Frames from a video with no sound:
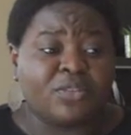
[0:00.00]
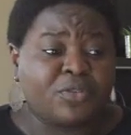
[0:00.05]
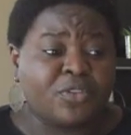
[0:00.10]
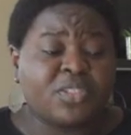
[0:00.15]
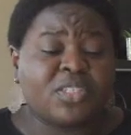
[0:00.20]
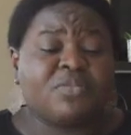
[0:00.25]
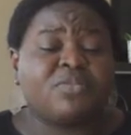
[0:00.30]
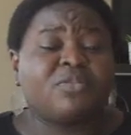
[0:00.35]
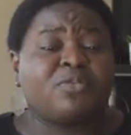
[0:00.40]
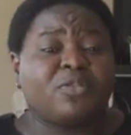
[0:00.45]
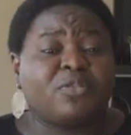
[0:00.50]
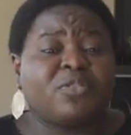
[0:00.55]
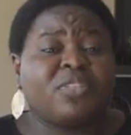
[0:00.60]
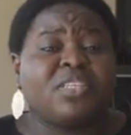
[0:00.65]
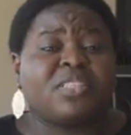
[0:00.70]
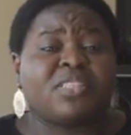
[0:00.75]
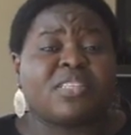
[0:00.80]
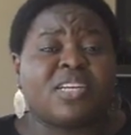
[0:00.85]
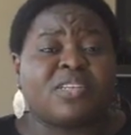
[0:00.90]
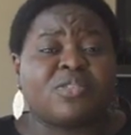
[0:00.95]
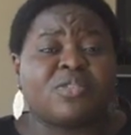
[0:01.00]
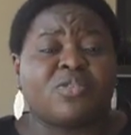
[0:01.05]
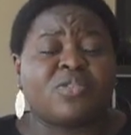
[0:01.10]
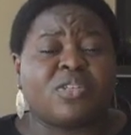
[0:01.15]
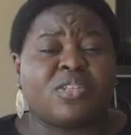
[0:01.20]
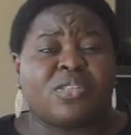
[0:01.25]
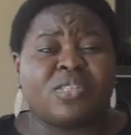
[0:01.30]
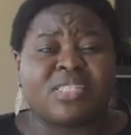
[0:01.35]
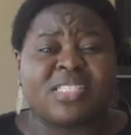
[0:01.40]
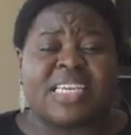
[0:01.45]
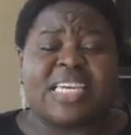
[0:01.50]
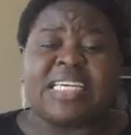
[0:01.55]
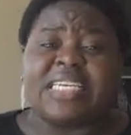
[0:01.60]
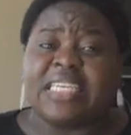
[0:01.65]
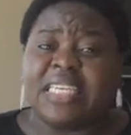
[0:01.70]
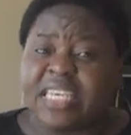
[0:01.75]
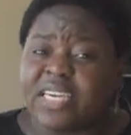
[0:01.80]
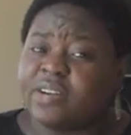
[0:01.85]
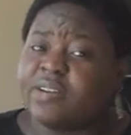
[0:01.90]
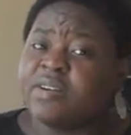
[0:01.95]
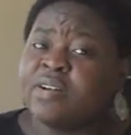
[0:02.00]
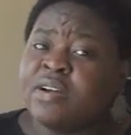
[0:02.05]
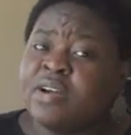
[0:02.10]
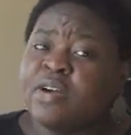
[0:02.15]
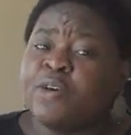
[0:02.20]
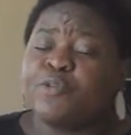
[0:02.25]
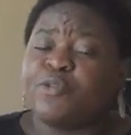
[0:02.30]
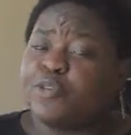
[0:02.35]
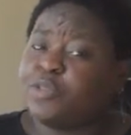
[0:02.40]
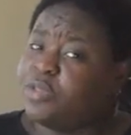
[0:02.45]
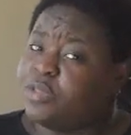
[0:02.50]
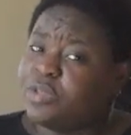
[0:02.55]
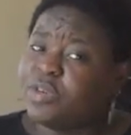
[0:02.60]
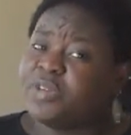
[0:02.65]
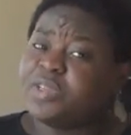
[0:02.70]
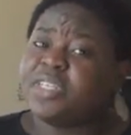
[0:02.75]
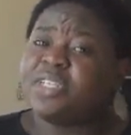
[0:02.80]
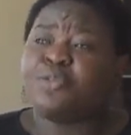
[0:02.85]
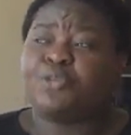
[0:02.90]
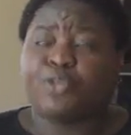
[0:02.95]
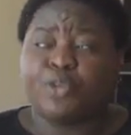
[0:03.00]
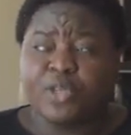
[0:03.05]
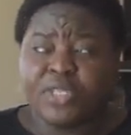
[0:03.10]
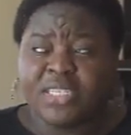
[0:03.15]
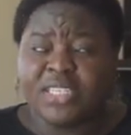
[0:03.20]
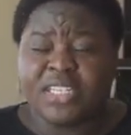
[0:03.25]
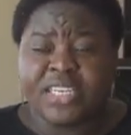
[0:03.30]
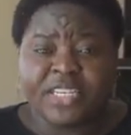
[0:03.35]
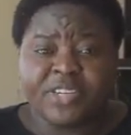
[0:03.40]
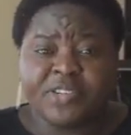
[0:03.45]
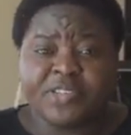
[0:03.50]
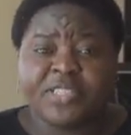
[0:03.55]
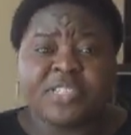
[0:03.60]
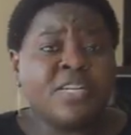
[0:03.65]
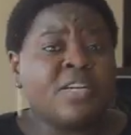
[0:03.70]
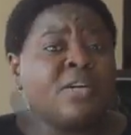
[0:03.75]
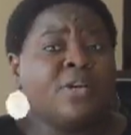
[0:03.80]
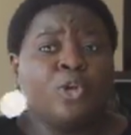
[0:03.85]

If you're saving $15,000 a year for 30, 40 years,